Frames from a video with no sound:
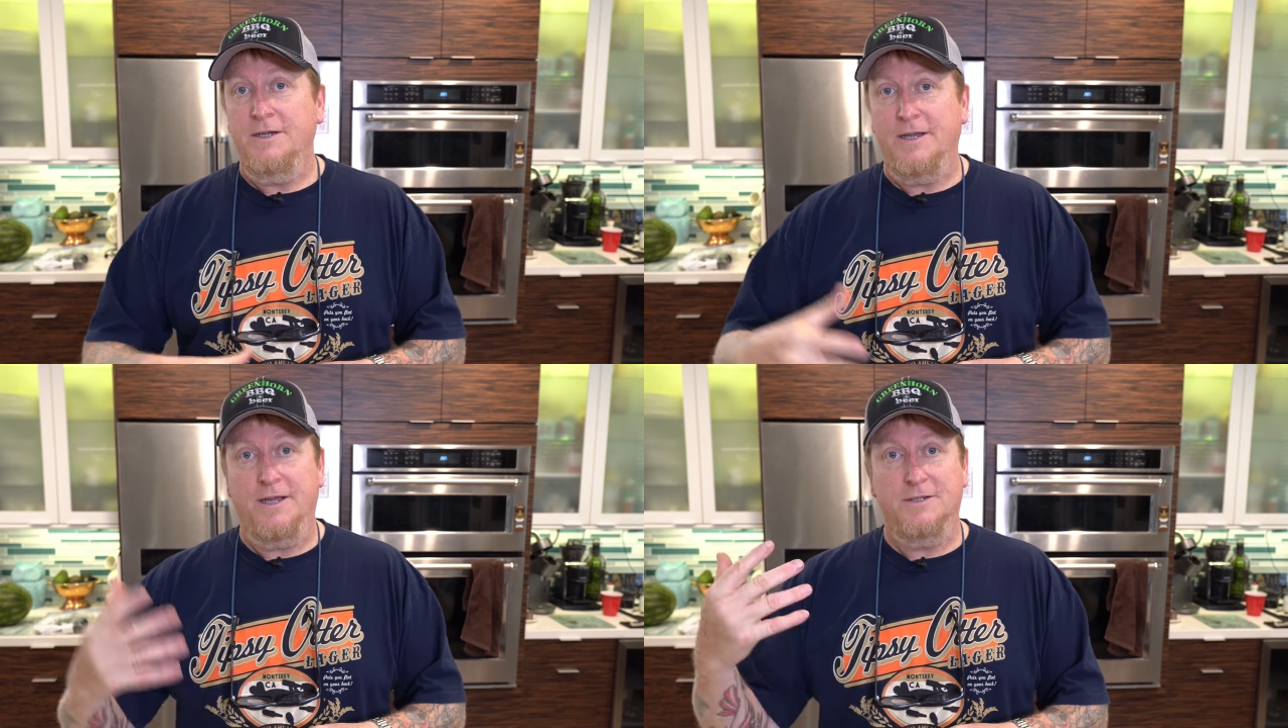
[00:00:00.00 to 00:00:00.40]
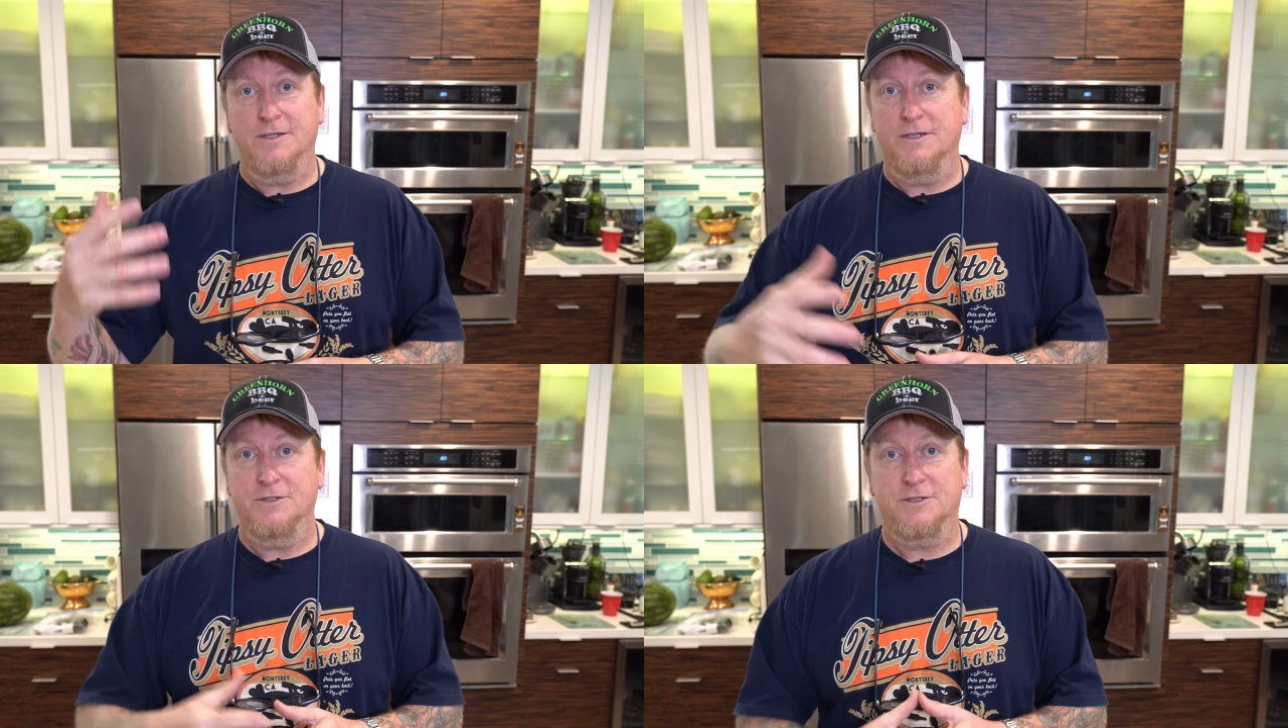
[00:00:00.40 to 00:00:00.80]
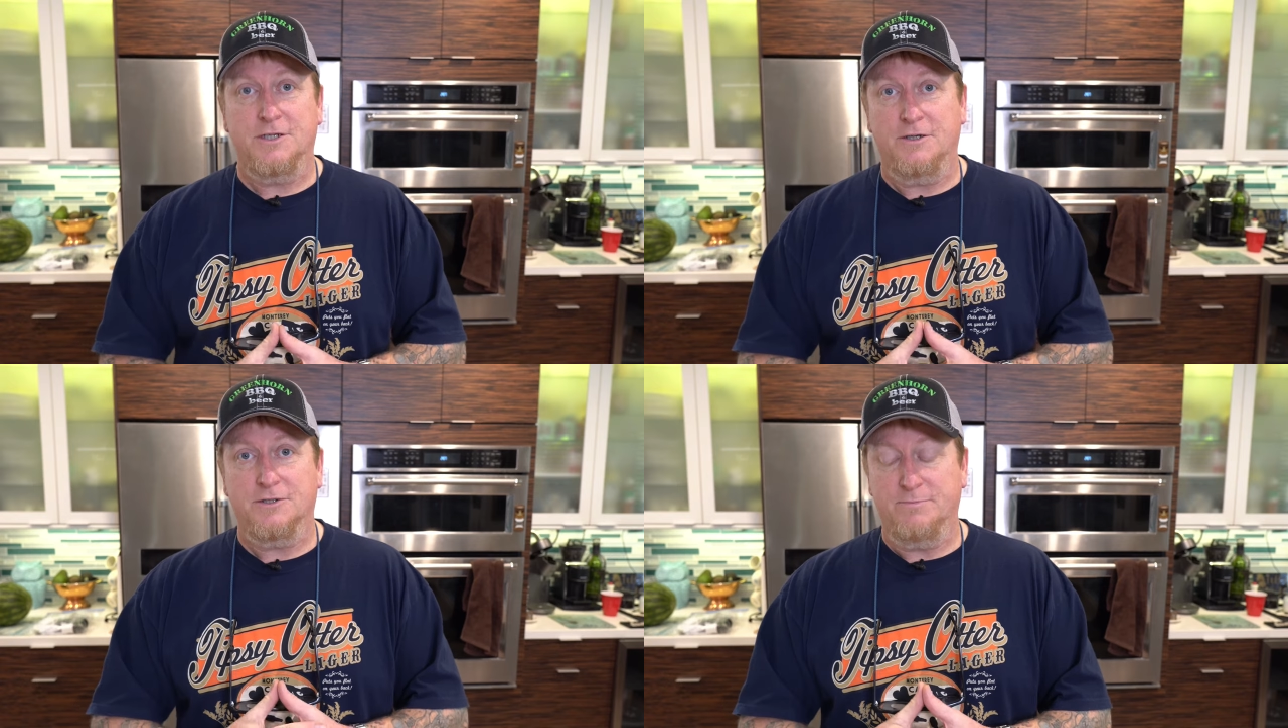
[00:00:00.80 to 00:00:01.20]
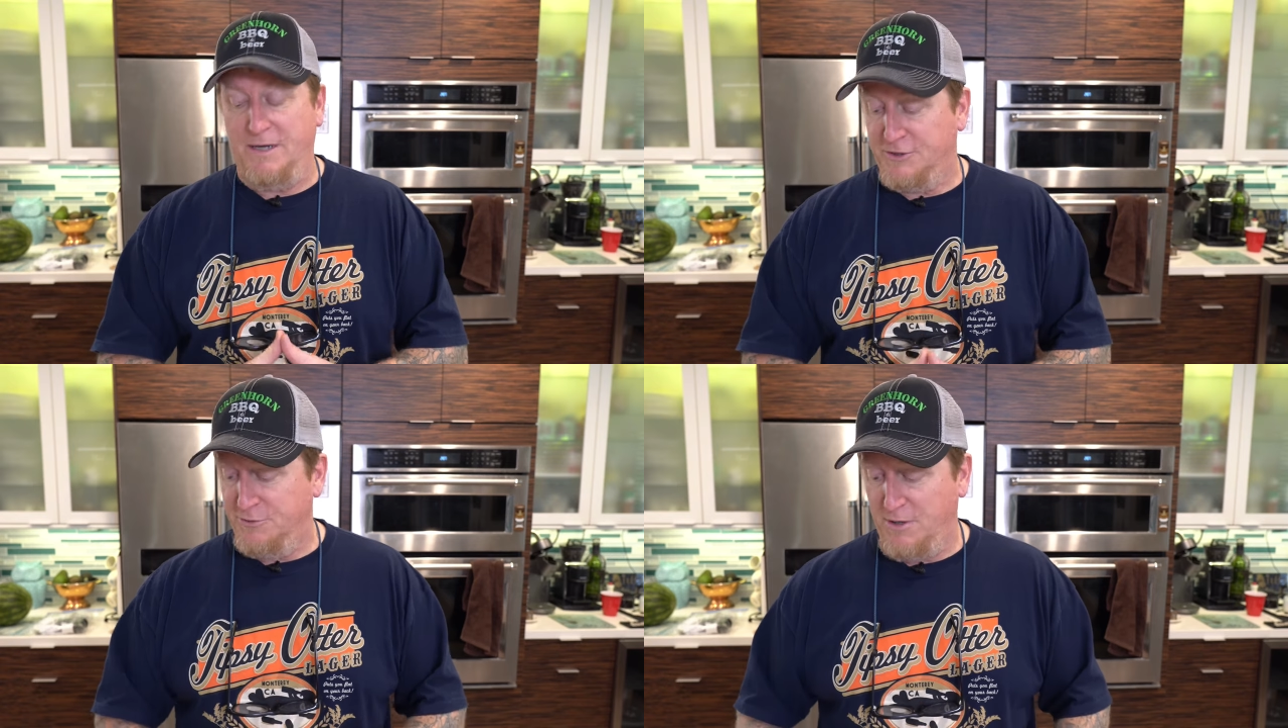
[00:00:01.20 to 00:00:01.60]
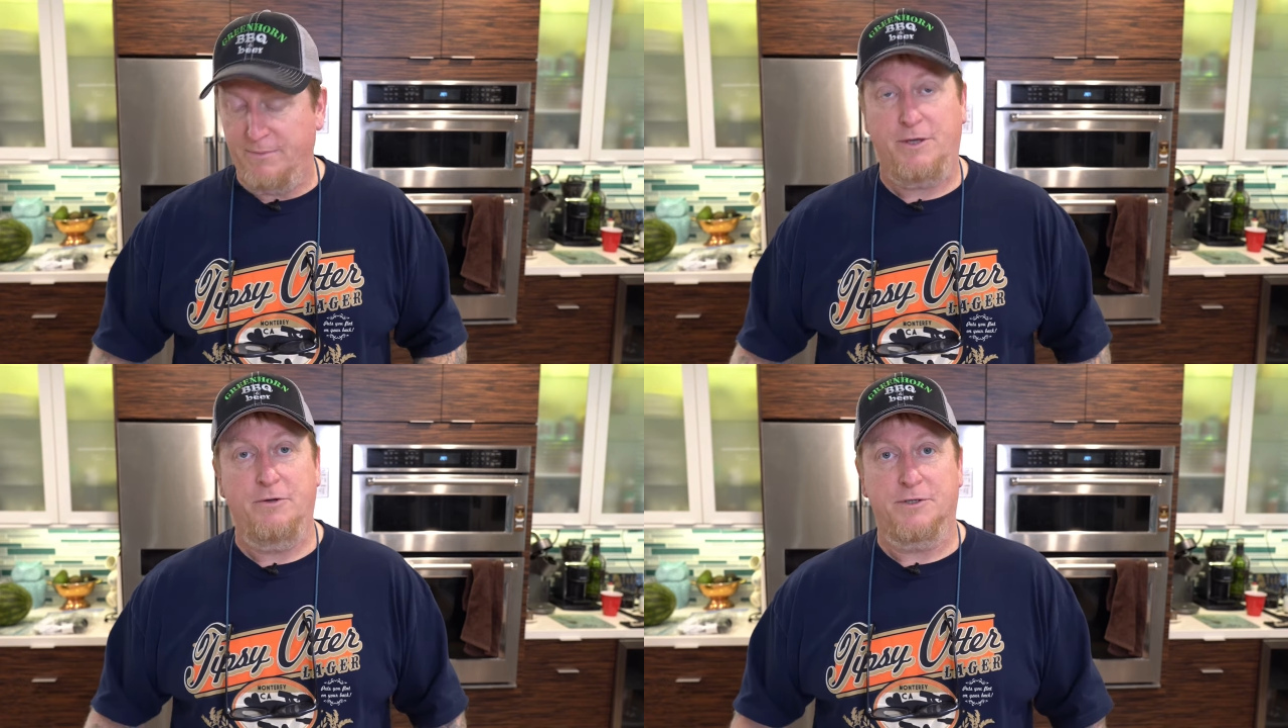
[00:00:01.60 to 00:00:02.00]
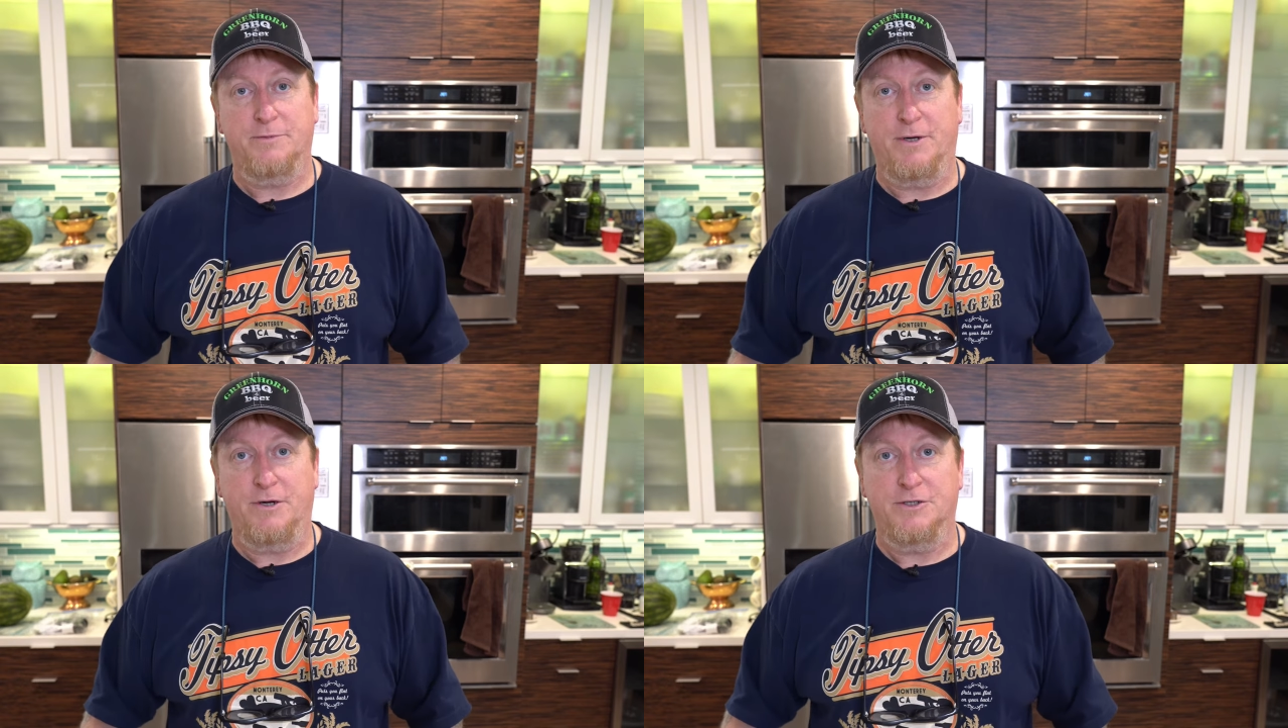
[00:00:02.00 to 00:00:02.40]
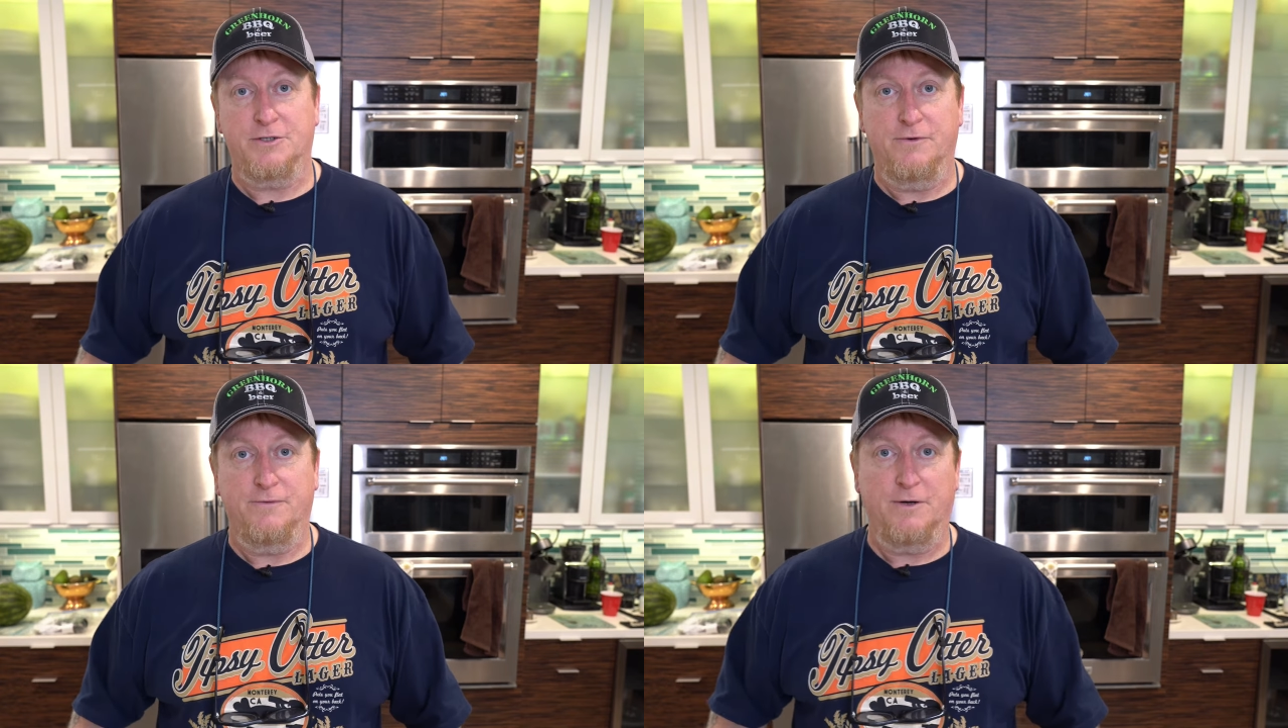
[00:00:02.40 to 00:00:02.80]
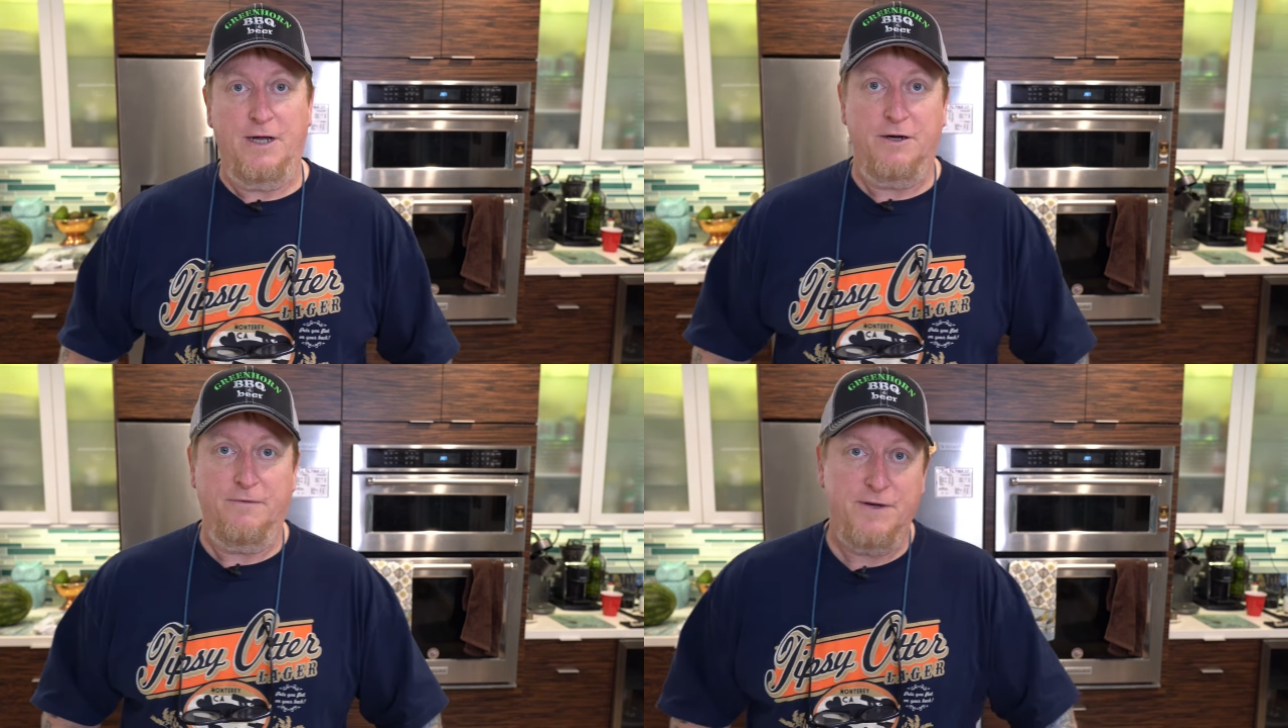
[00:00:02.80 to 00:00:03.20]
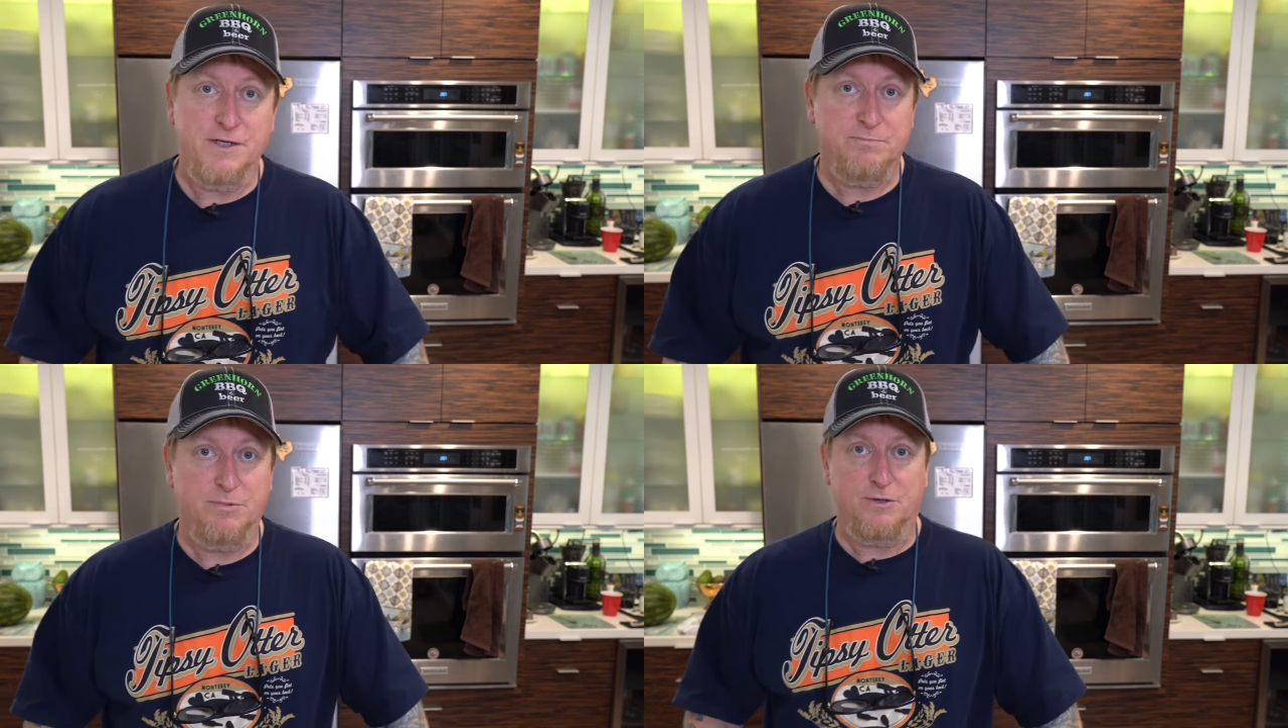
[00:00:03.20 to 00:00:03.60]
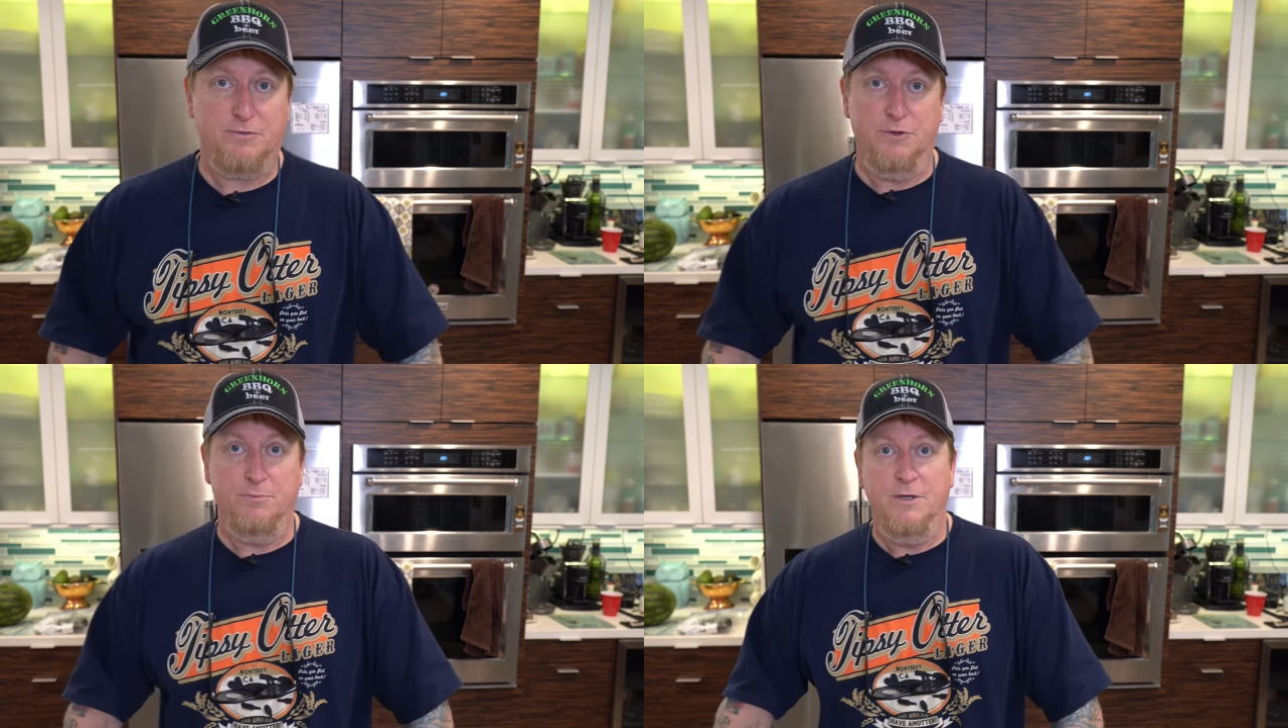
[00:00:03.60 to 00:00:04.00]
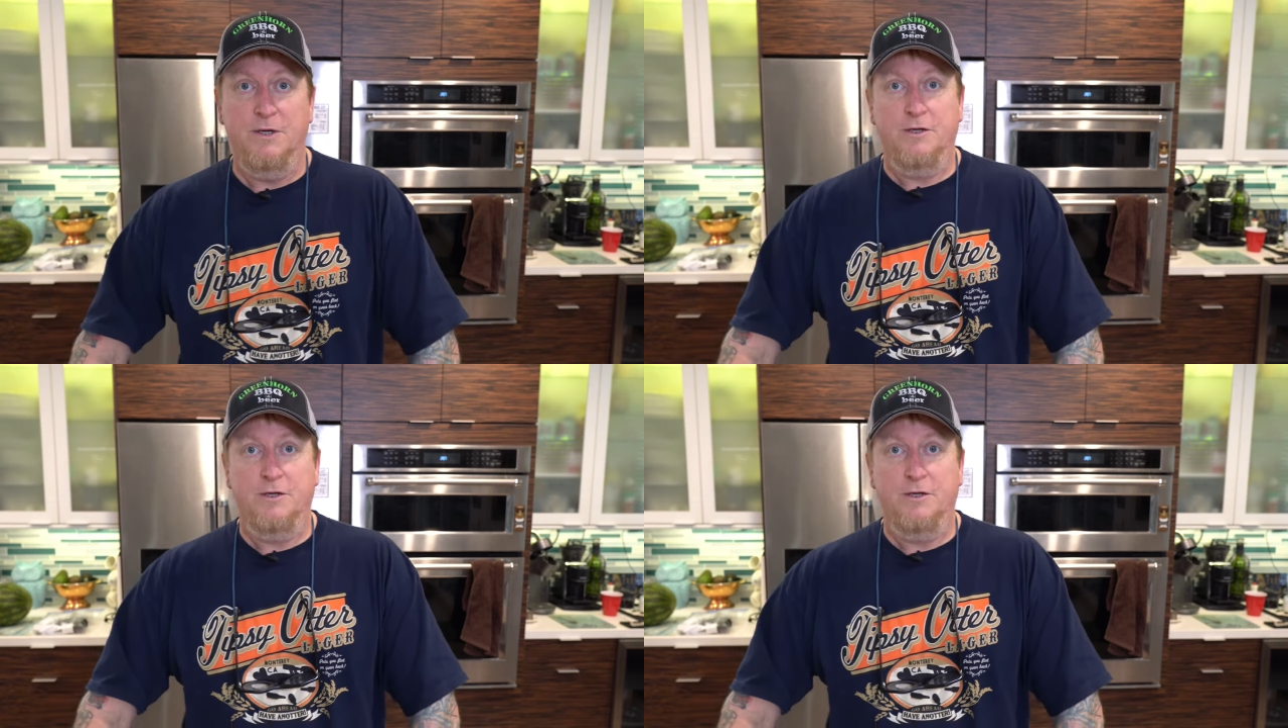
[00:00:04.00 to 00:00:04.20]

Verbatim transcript: and uh, just tell us about your barbecue experience over at our Facebook group,